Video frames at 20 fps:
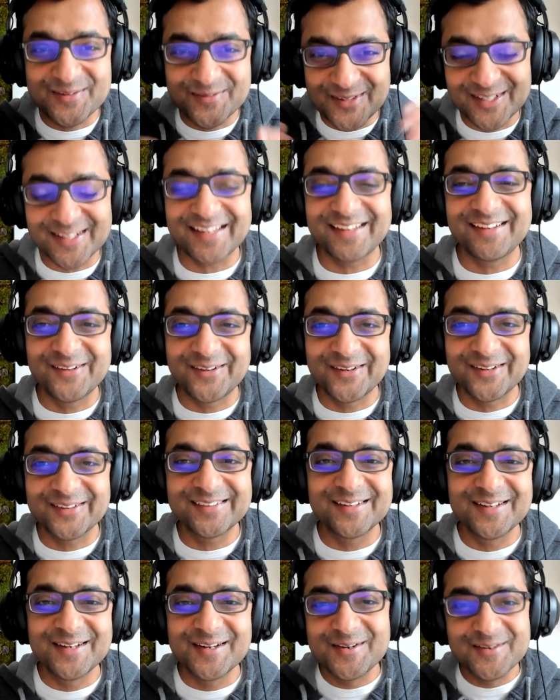working on
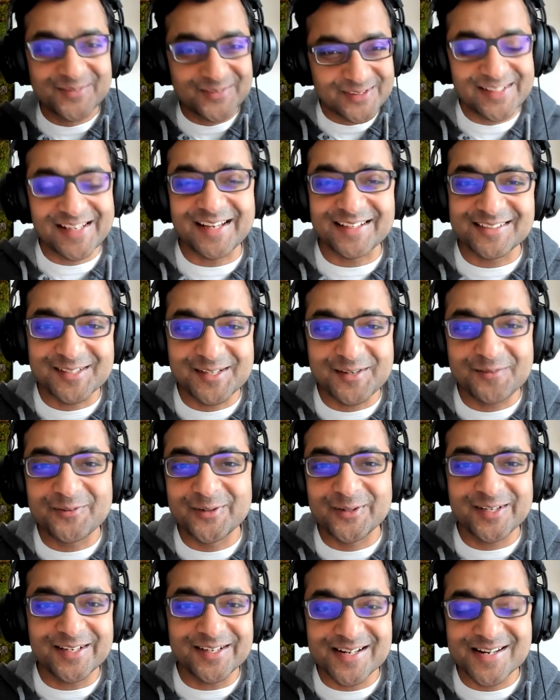for the last three,
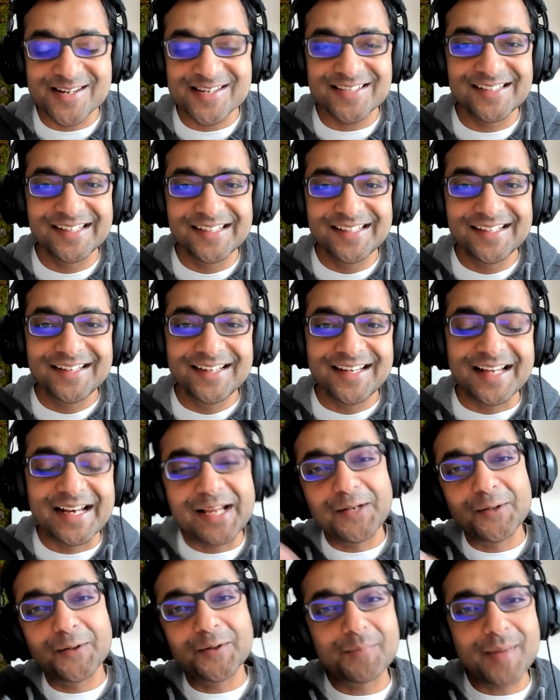four years. And
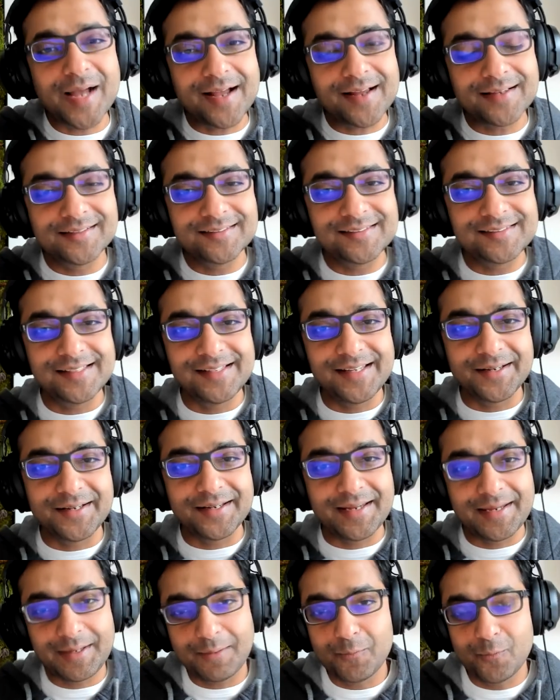I look back and say, like,
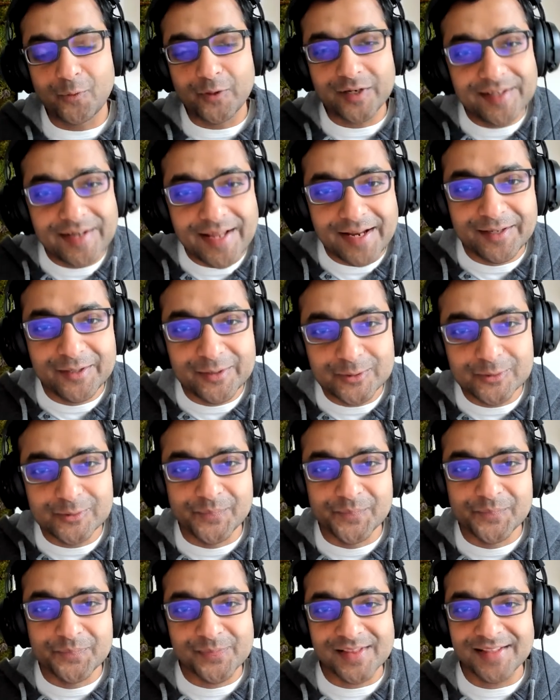hey, what did I
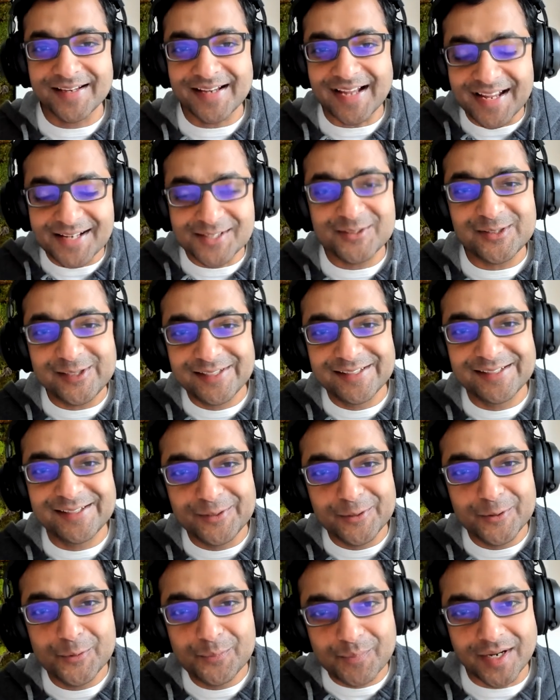do? Like, I actually
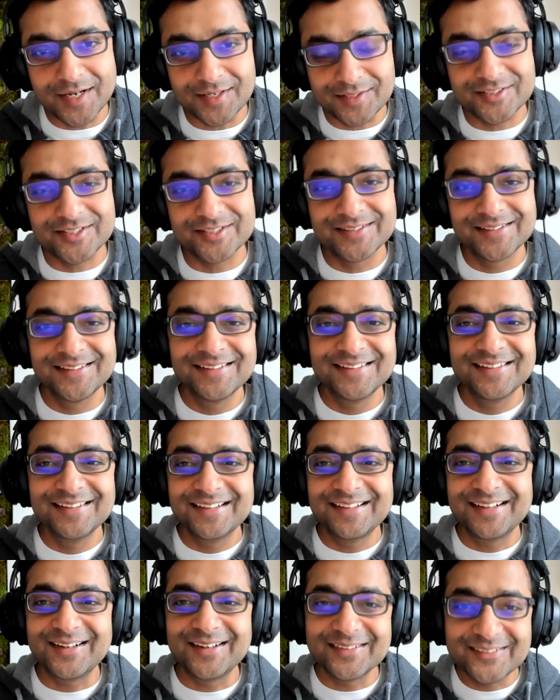didn't do much
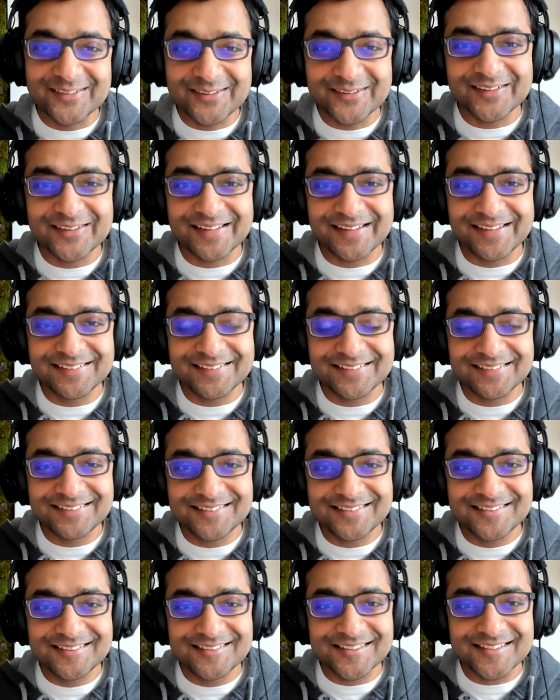other than
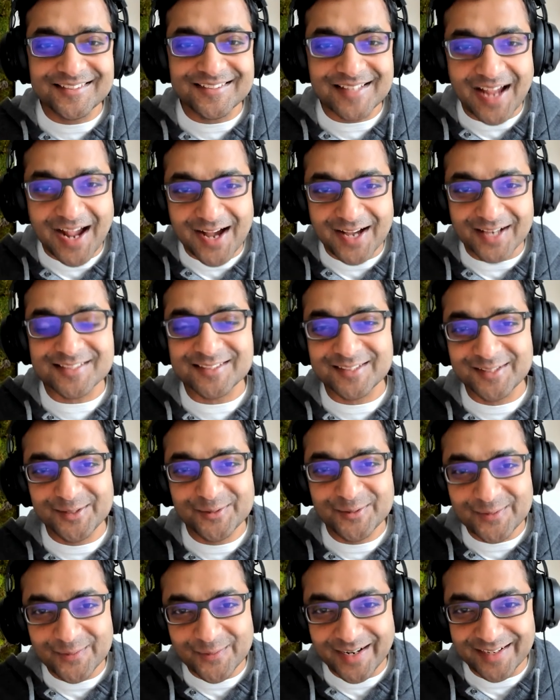just ask
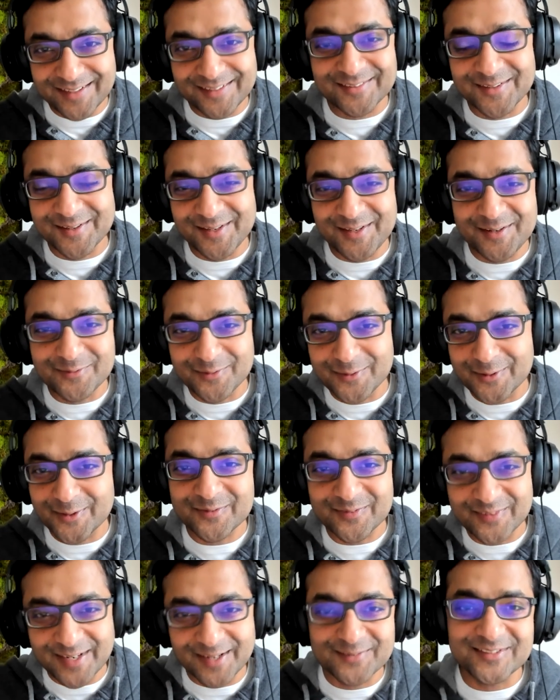you the right three, four,
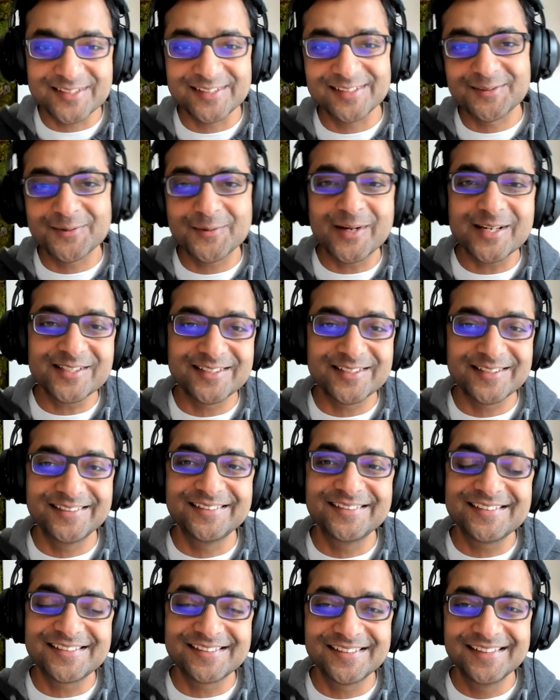five, six
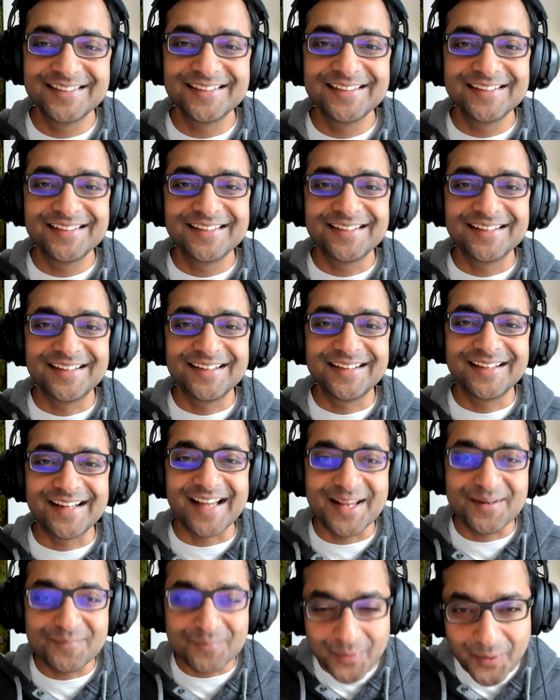questions uh,
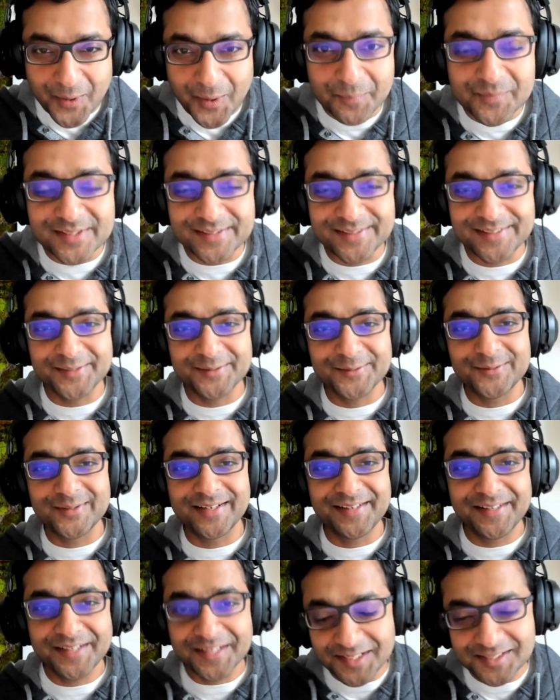and prompted you
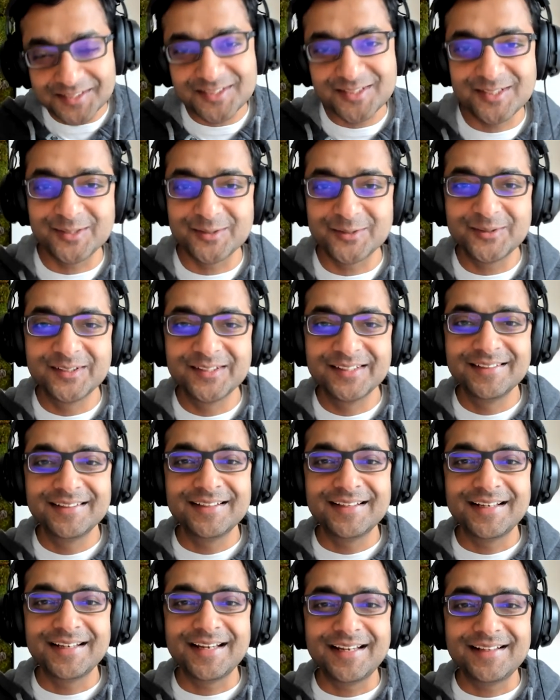and nudged you.
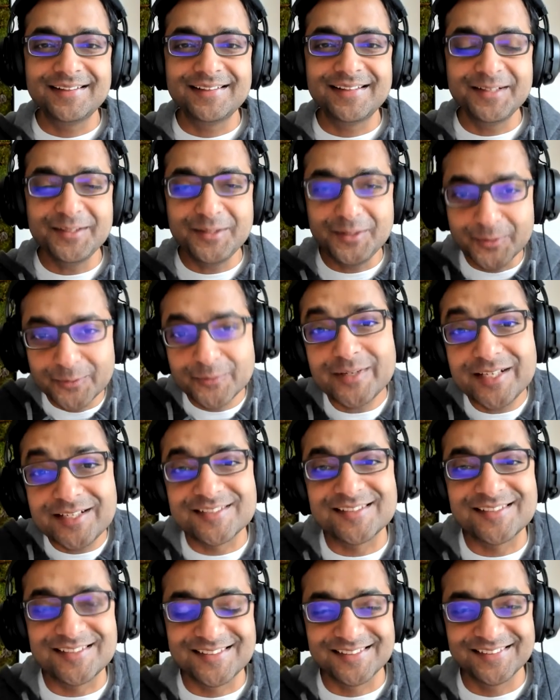And then you
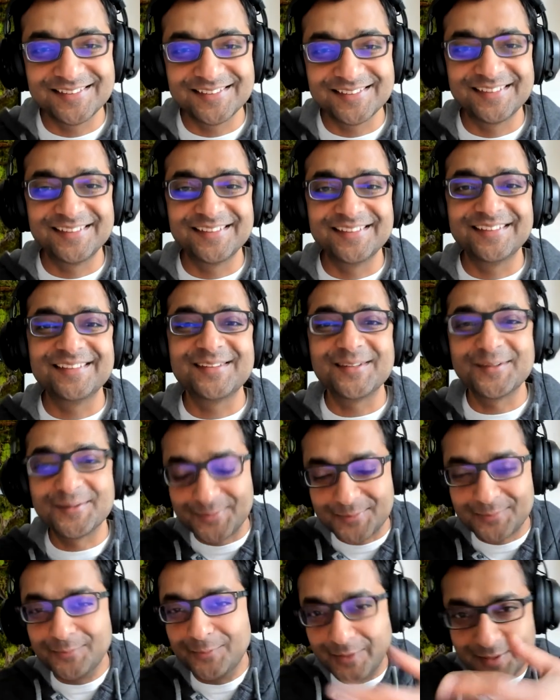reached the, the
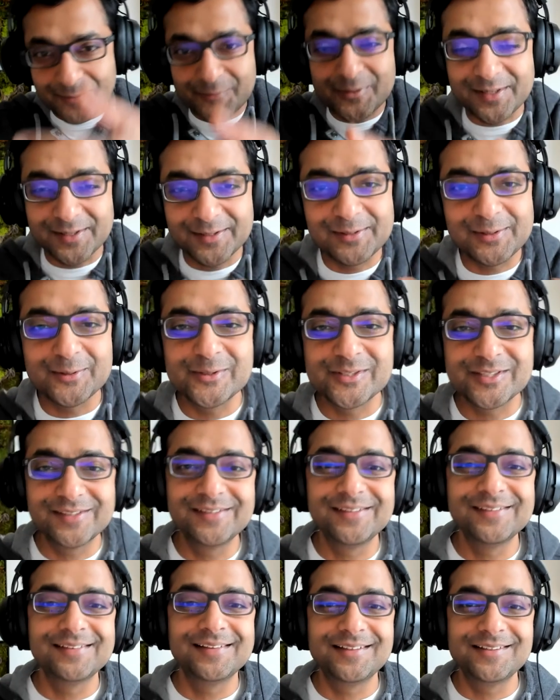whatever
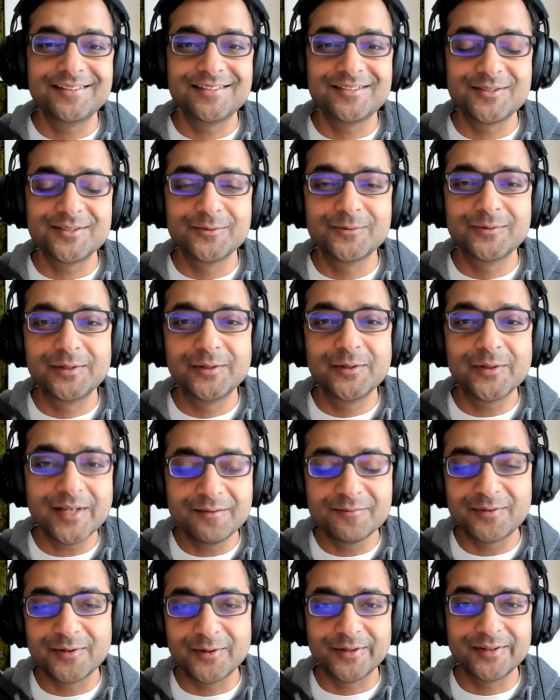conclusion that you were
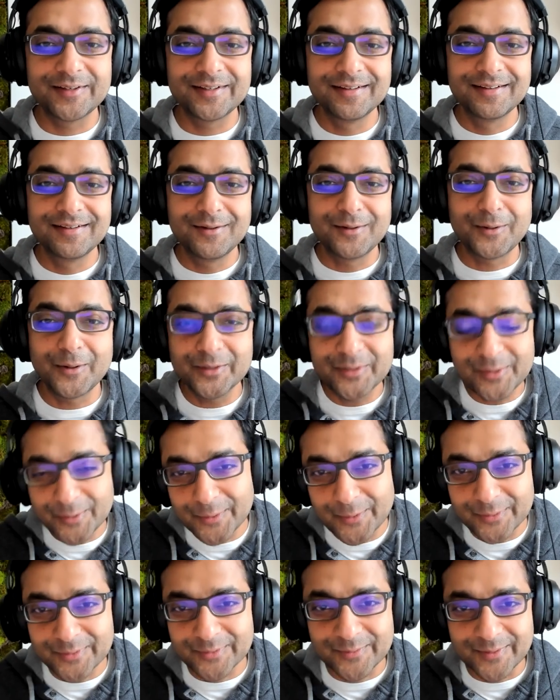looking for on your
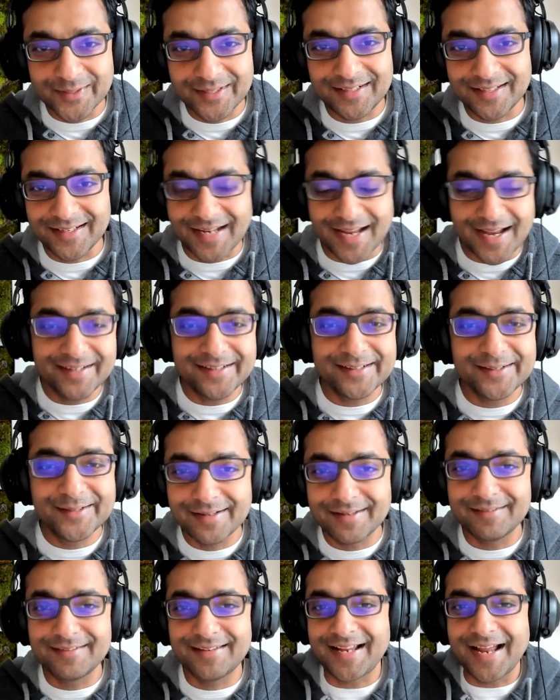own, right? Like I
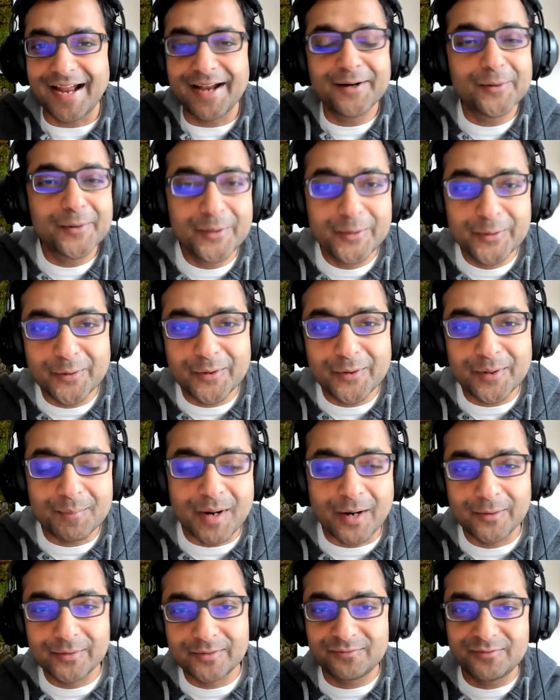did, like I don't know
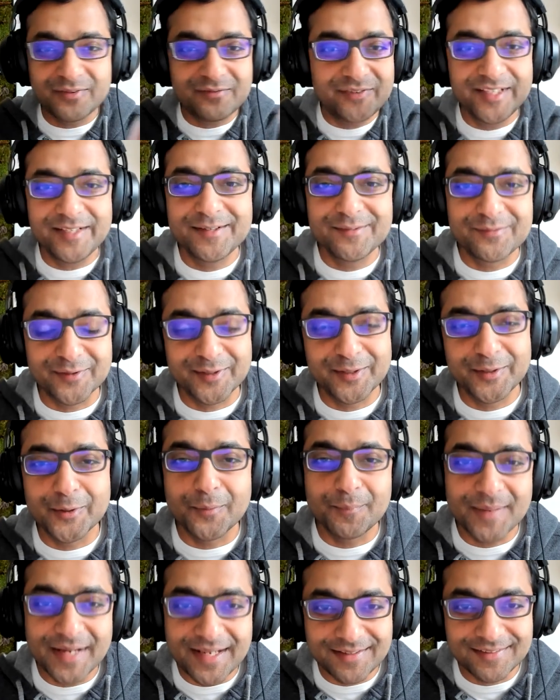about 50 different
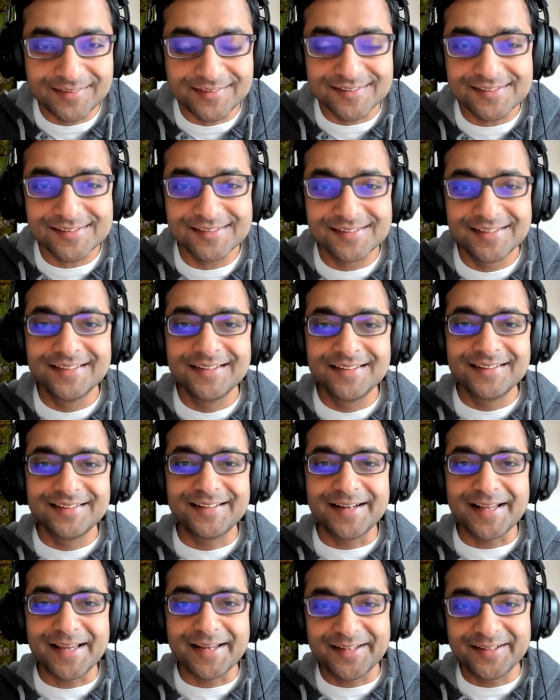domains
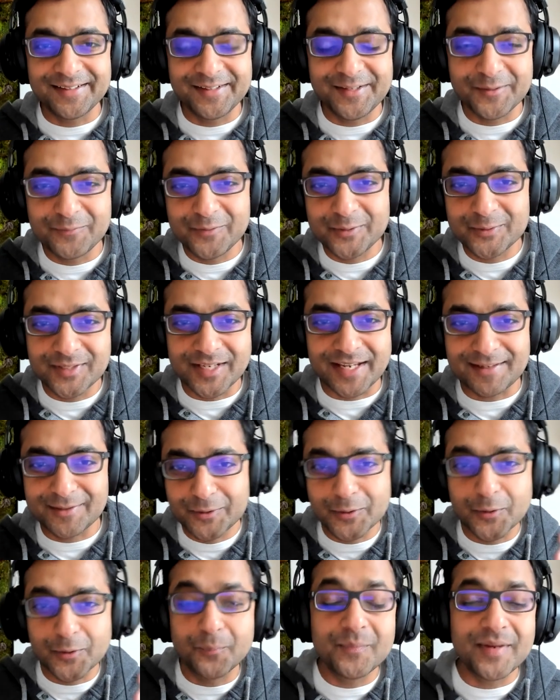that I can give you
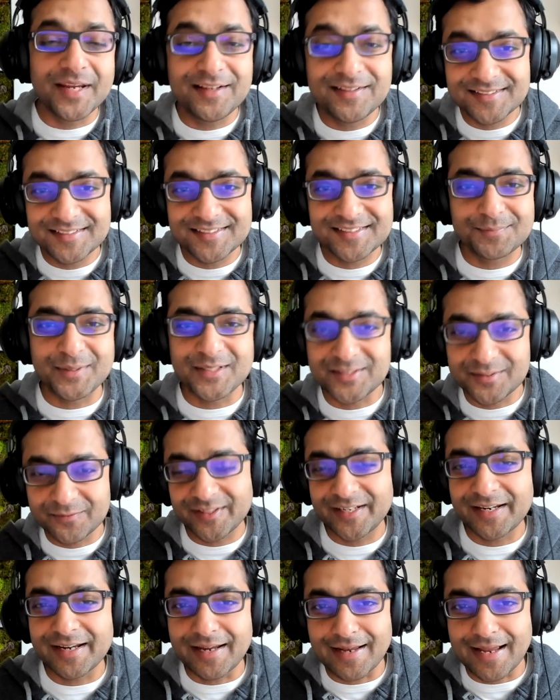domain
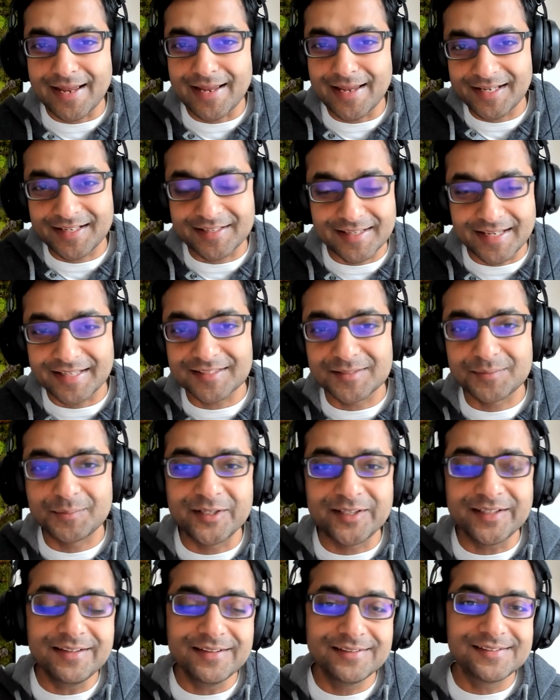specific
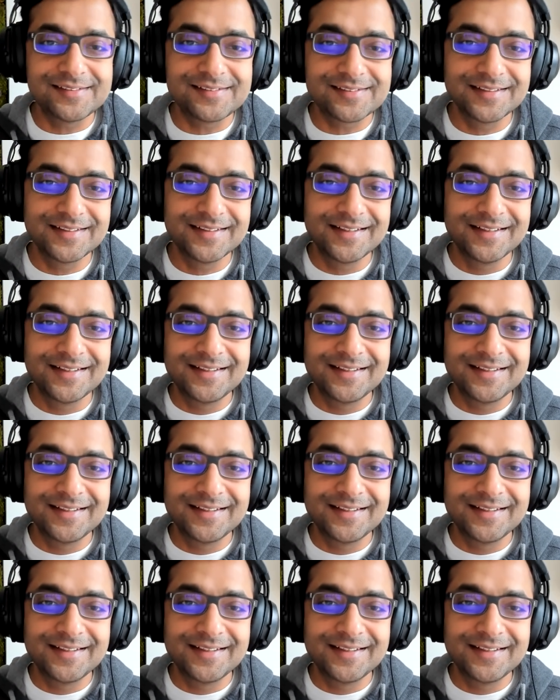expertise.